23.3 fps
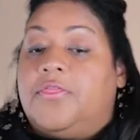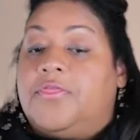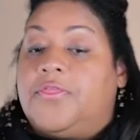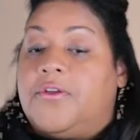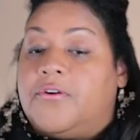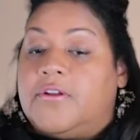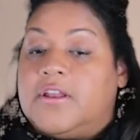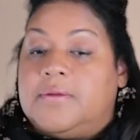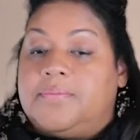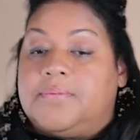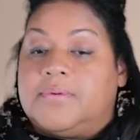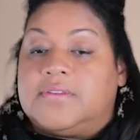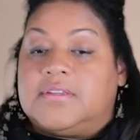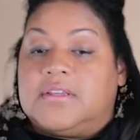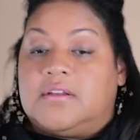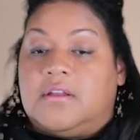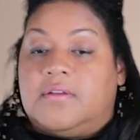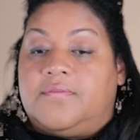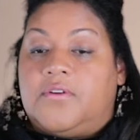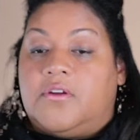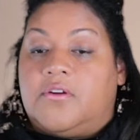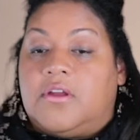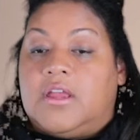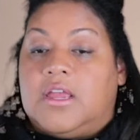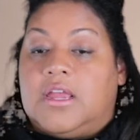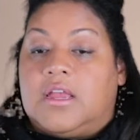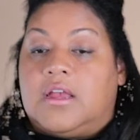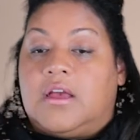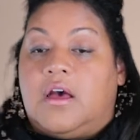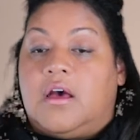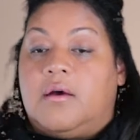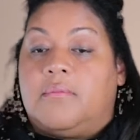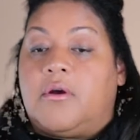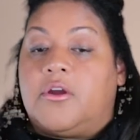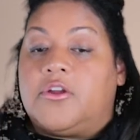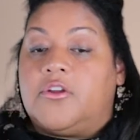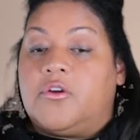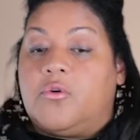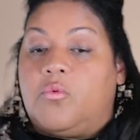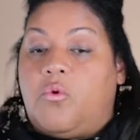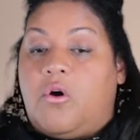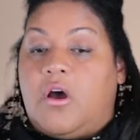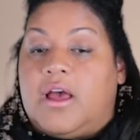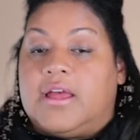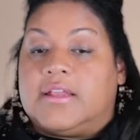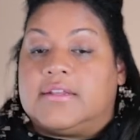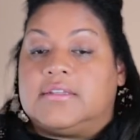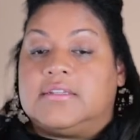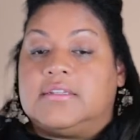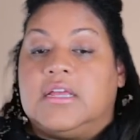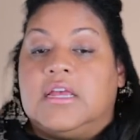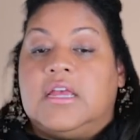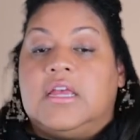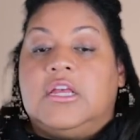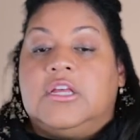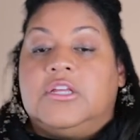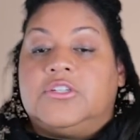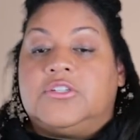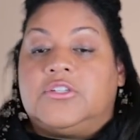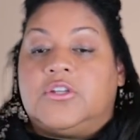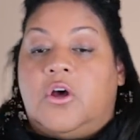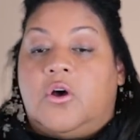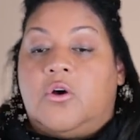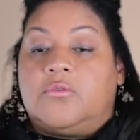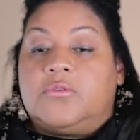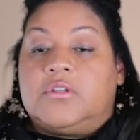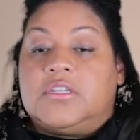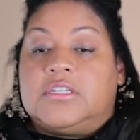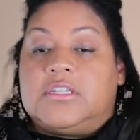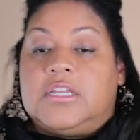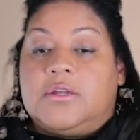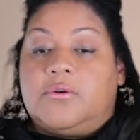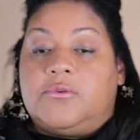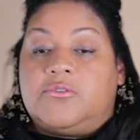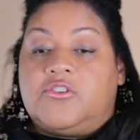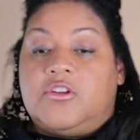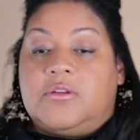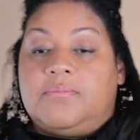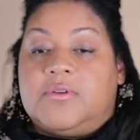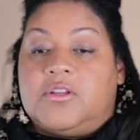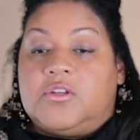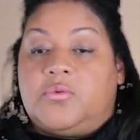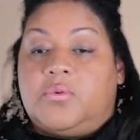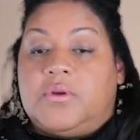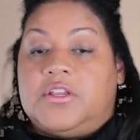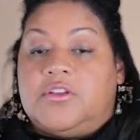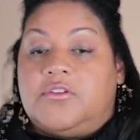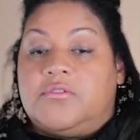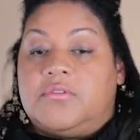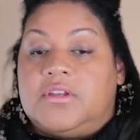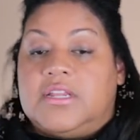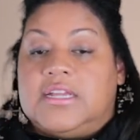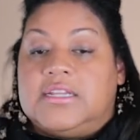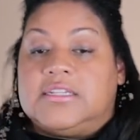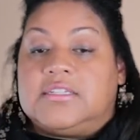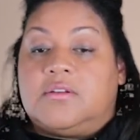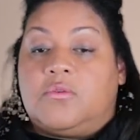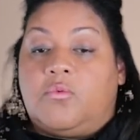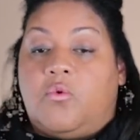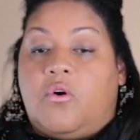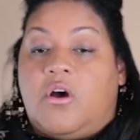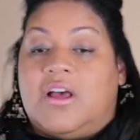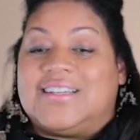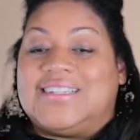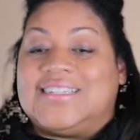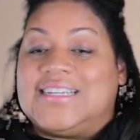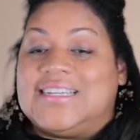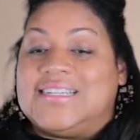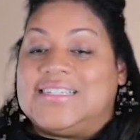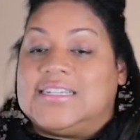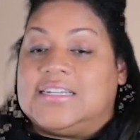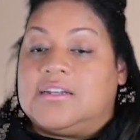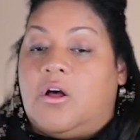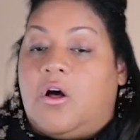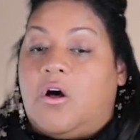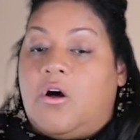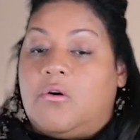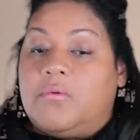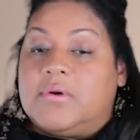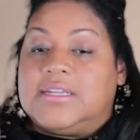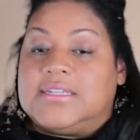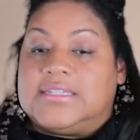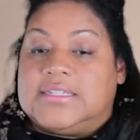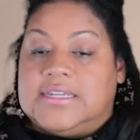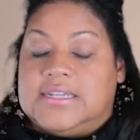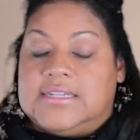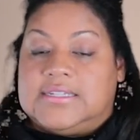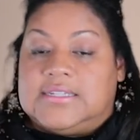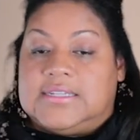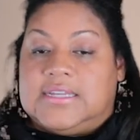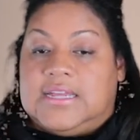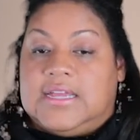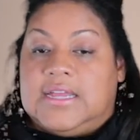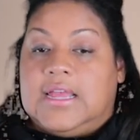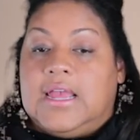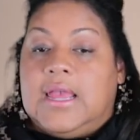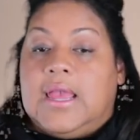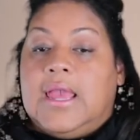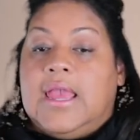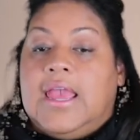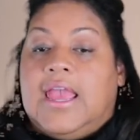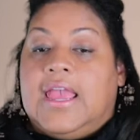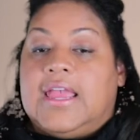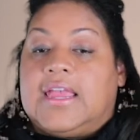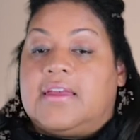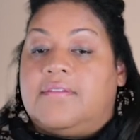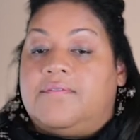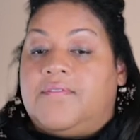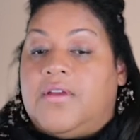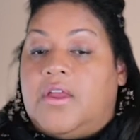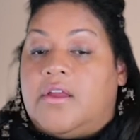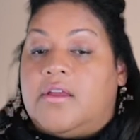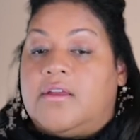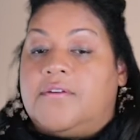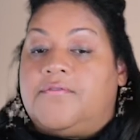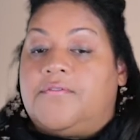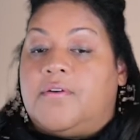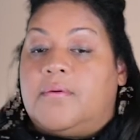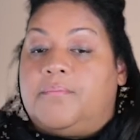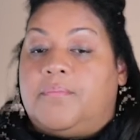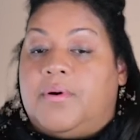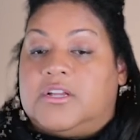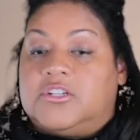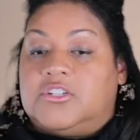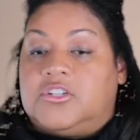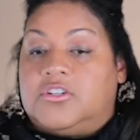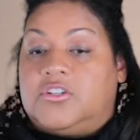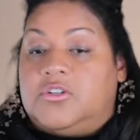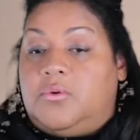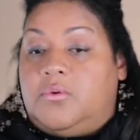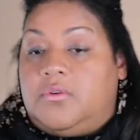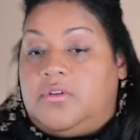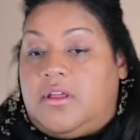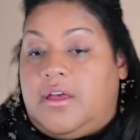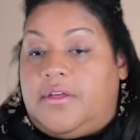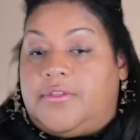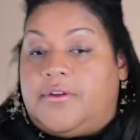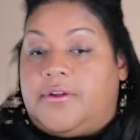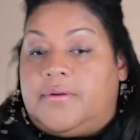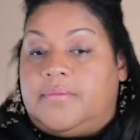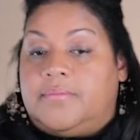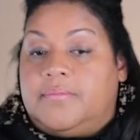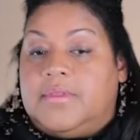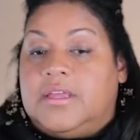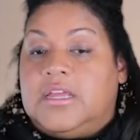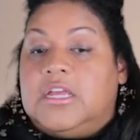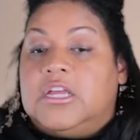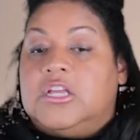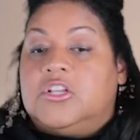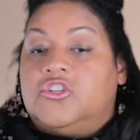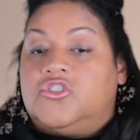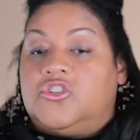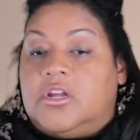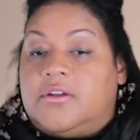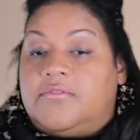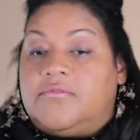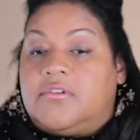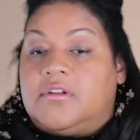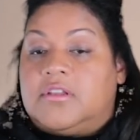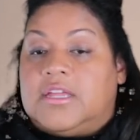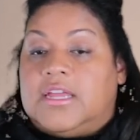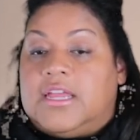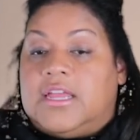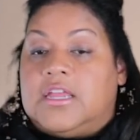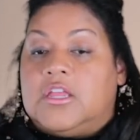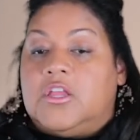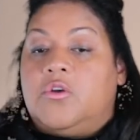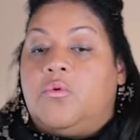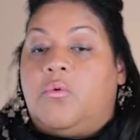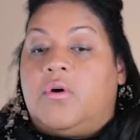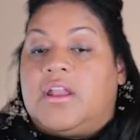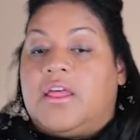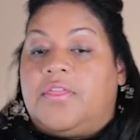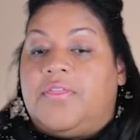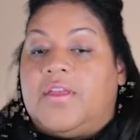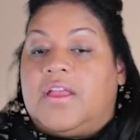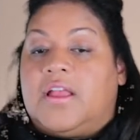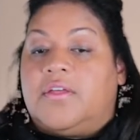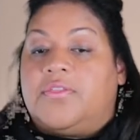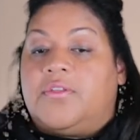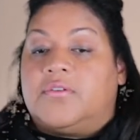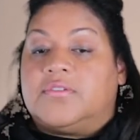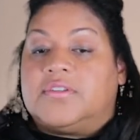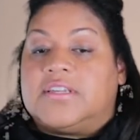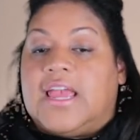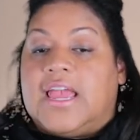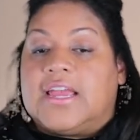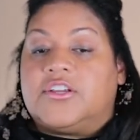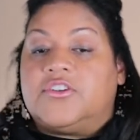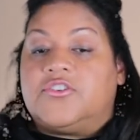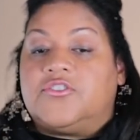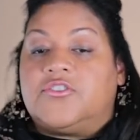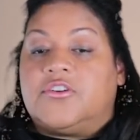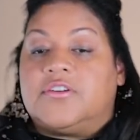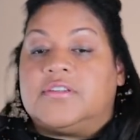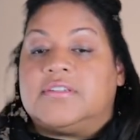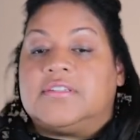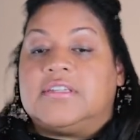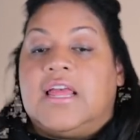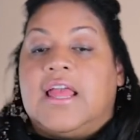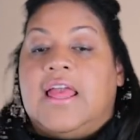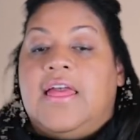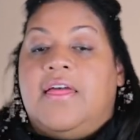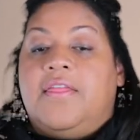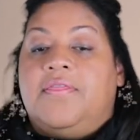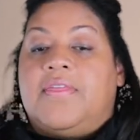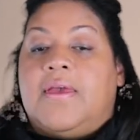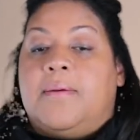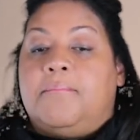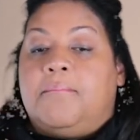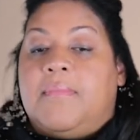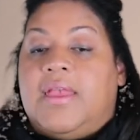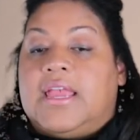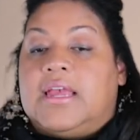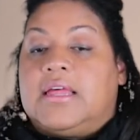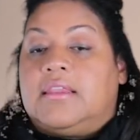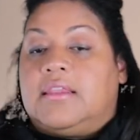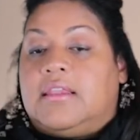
30% of your income are your wants. So, distinguishing between your needs and wants isn't always easy and can vary from budget to another. Generally, you want to think of those extras that make